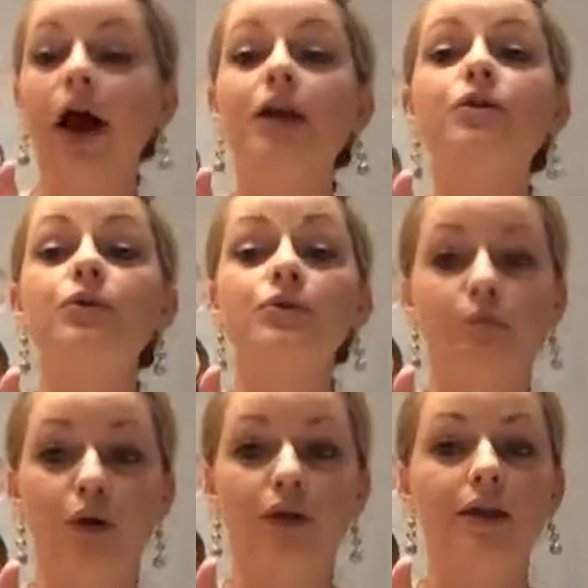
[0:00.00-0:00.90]
I
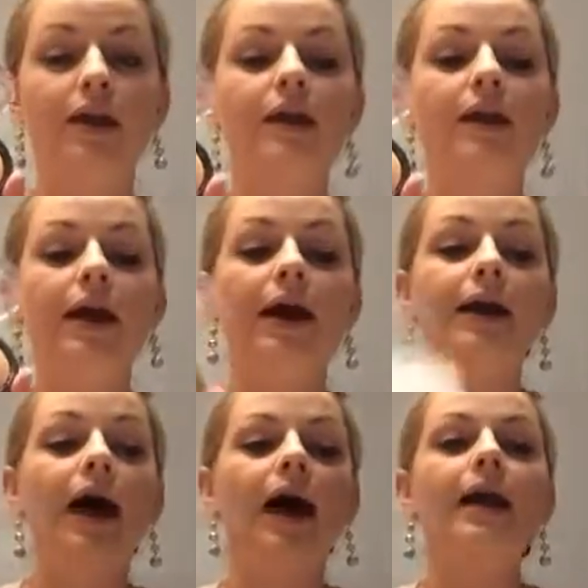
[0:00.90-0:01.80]
use both,
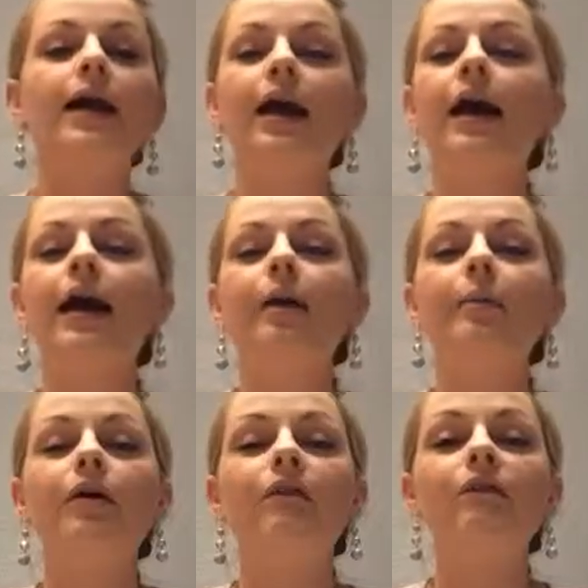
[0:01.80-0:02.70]
and I
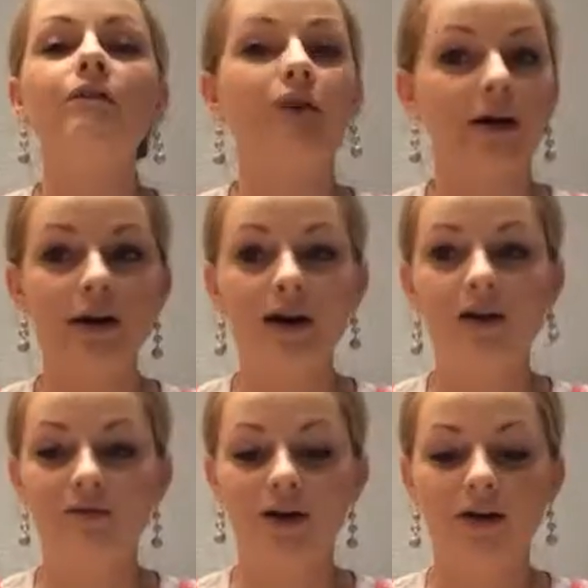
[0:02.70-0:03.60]
am
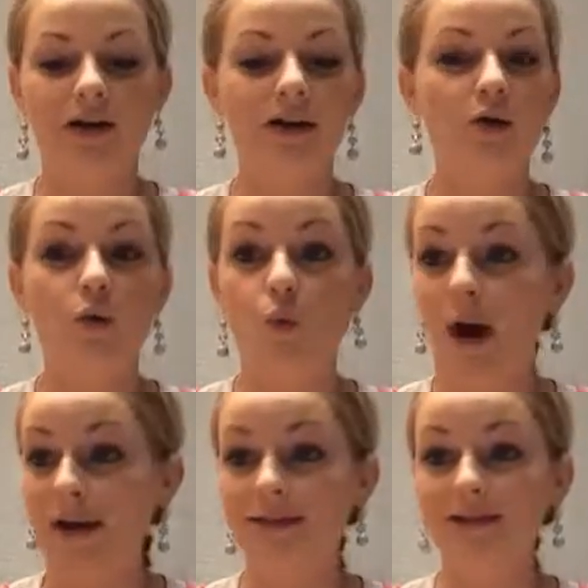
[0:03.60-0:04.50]
very, very
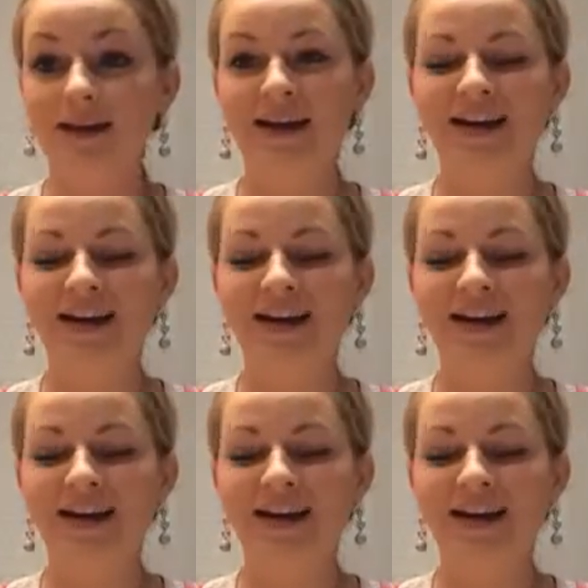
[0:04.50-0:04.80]
white.